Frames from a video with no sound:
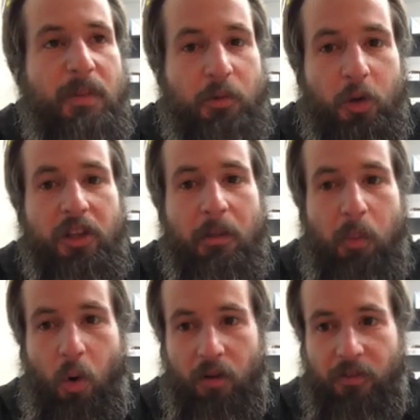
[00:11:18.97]
be really
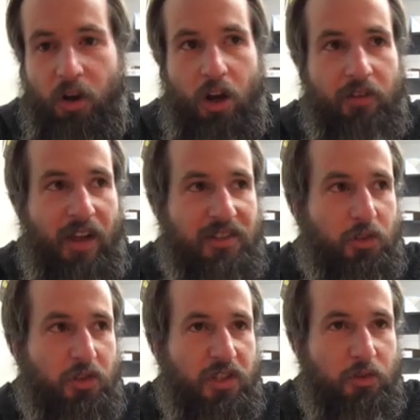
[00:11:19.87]
important for
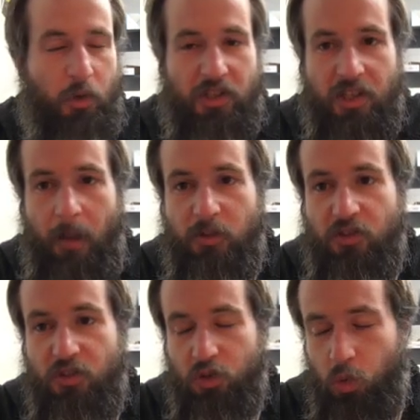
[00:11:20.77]
cardiovascular disease risk in up
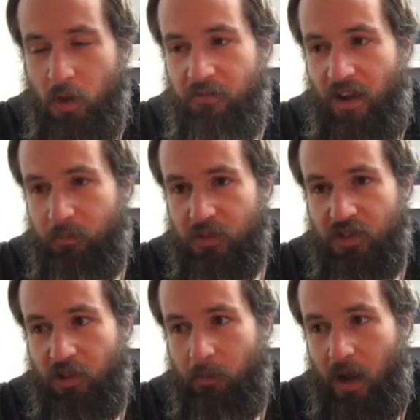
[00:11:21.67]
to
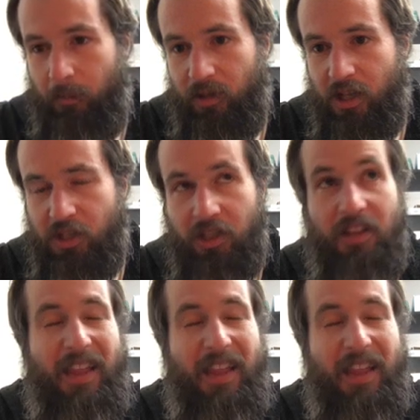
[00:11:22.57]
25% of the population.